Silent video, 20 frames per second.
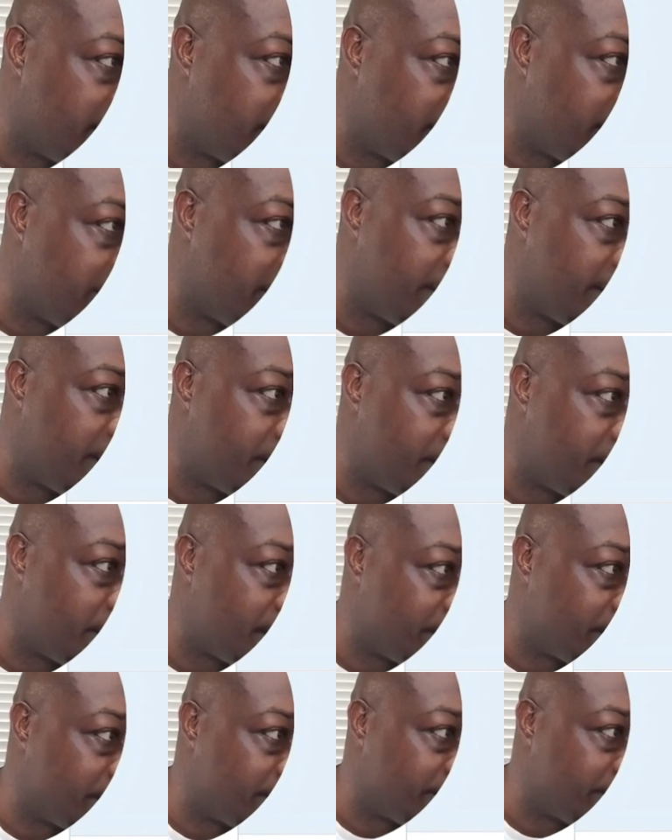of April.
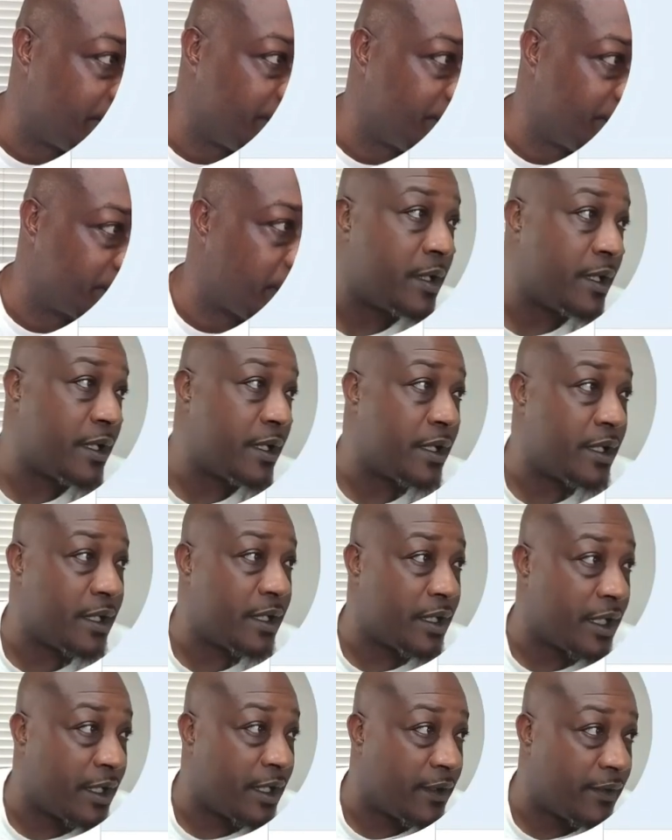
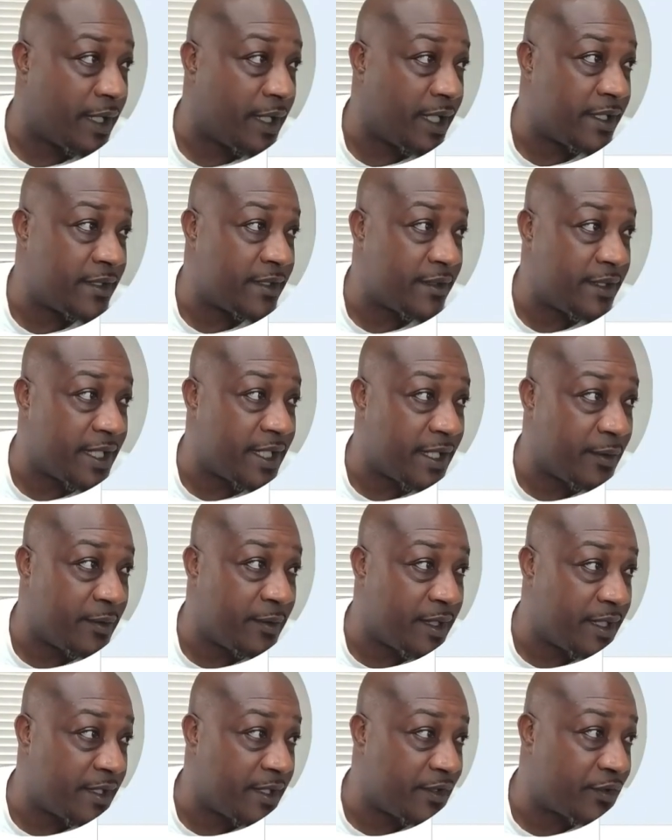All right, so now we're
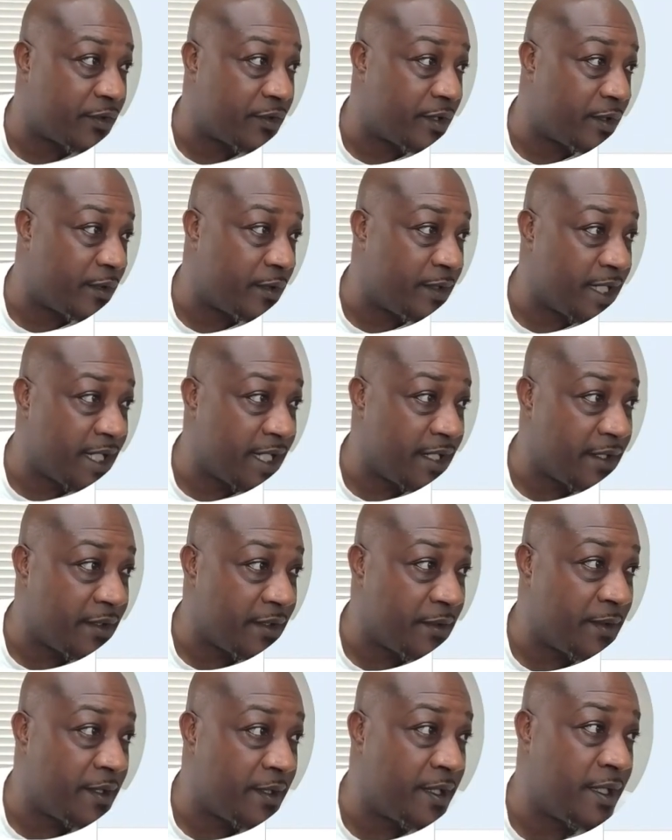going to scroll
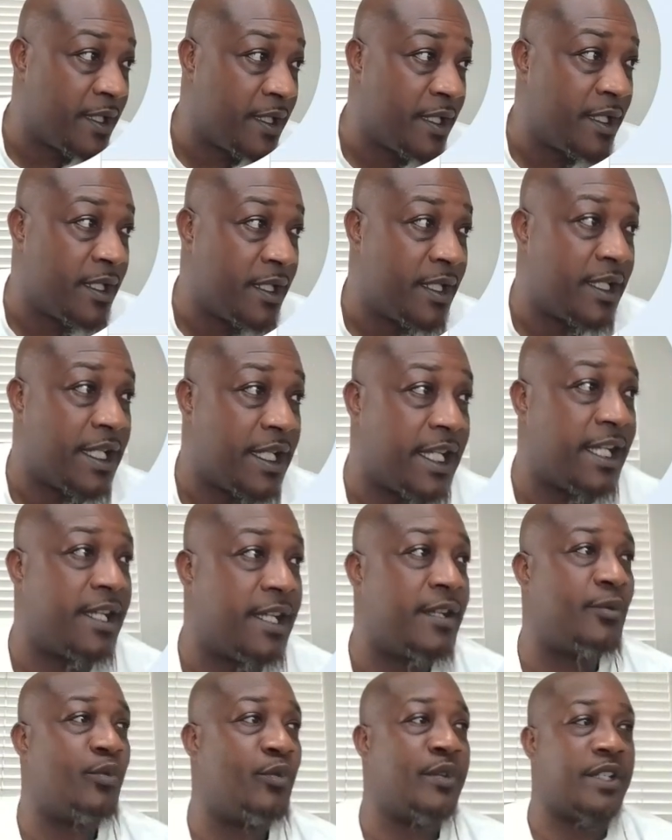down
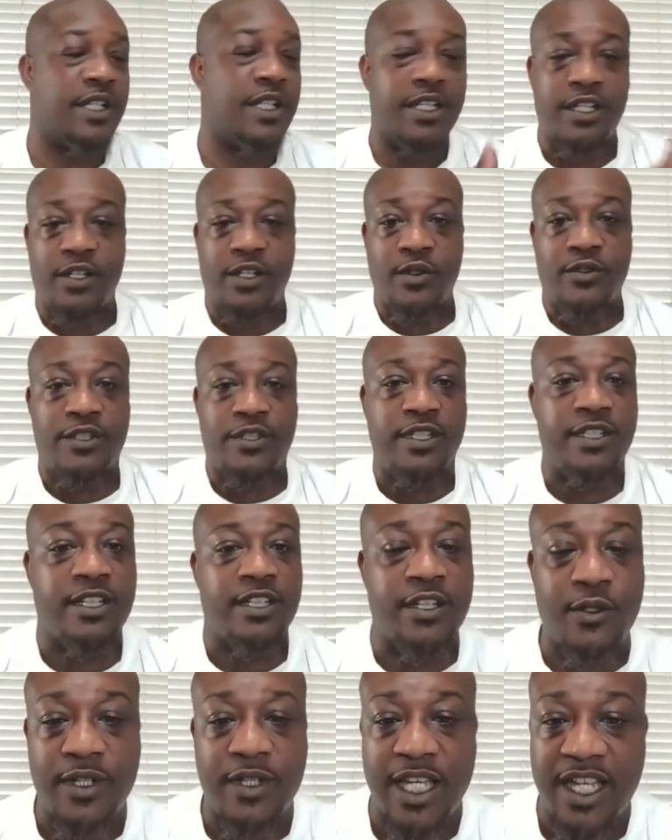and we're going to go to the
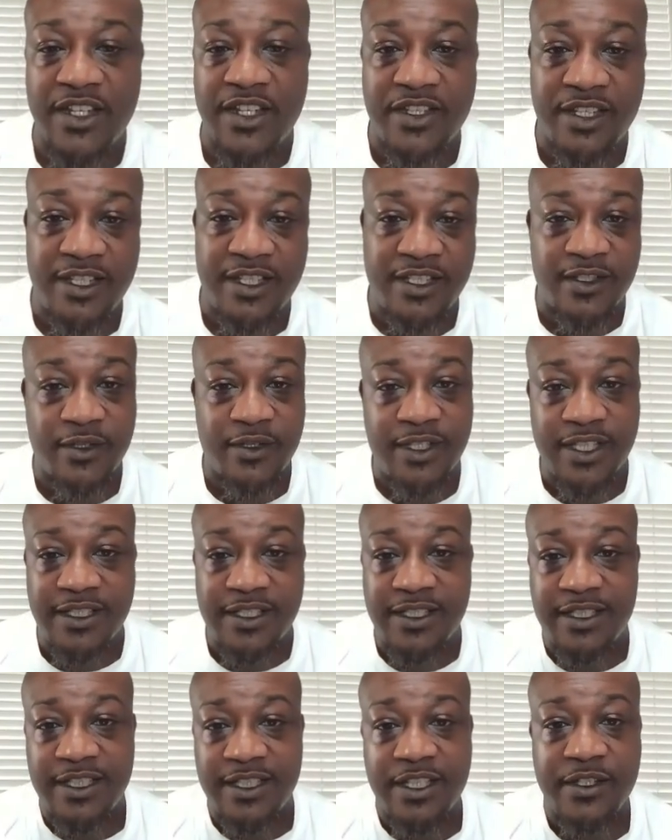location. So
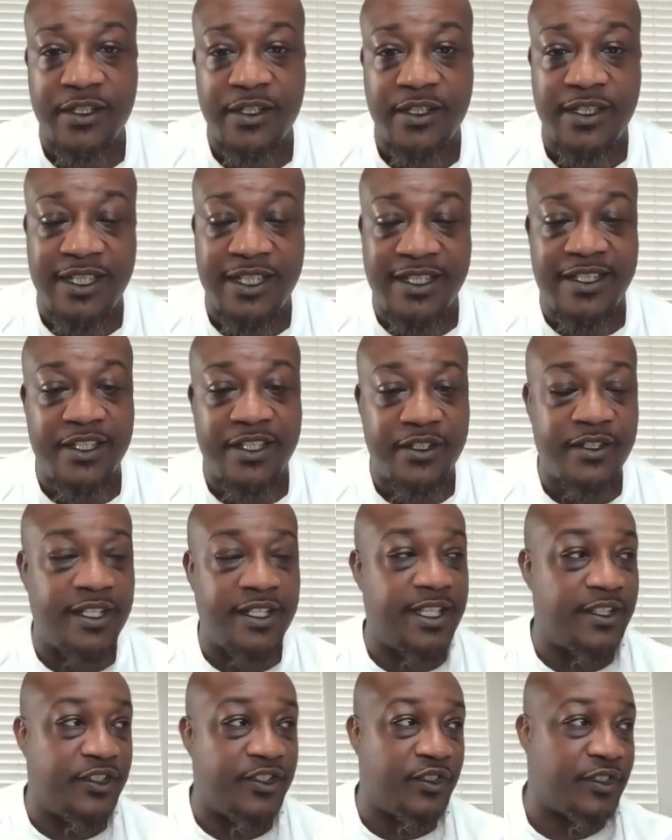this here
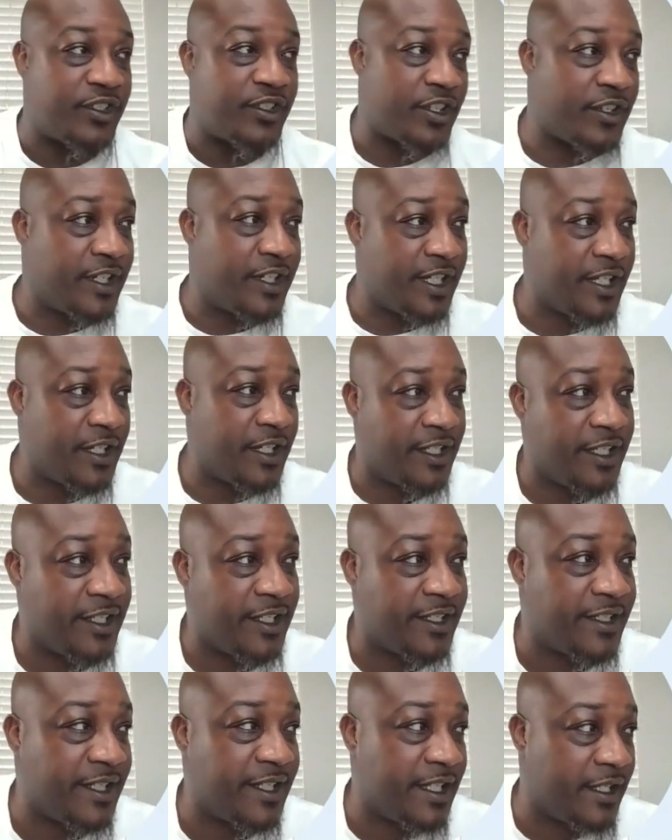is your target
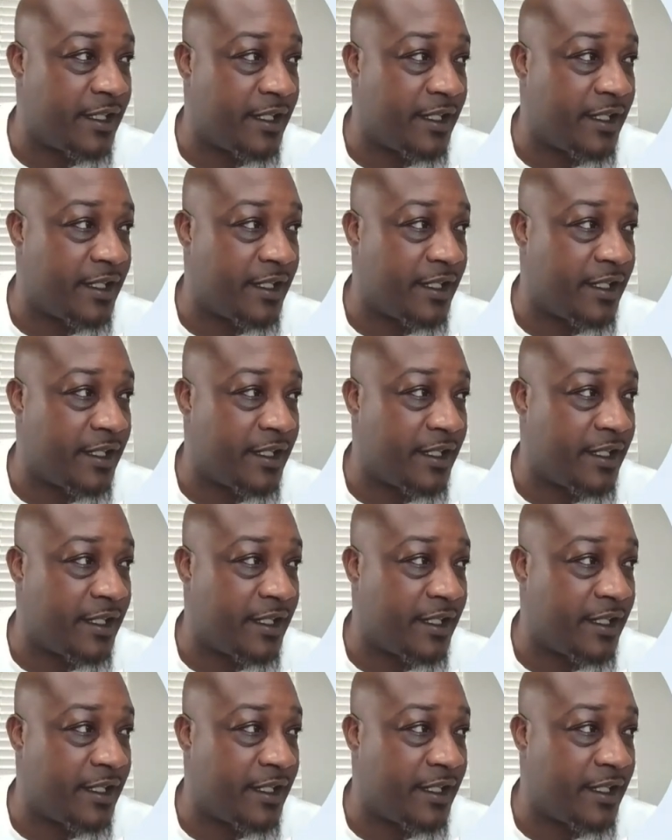audience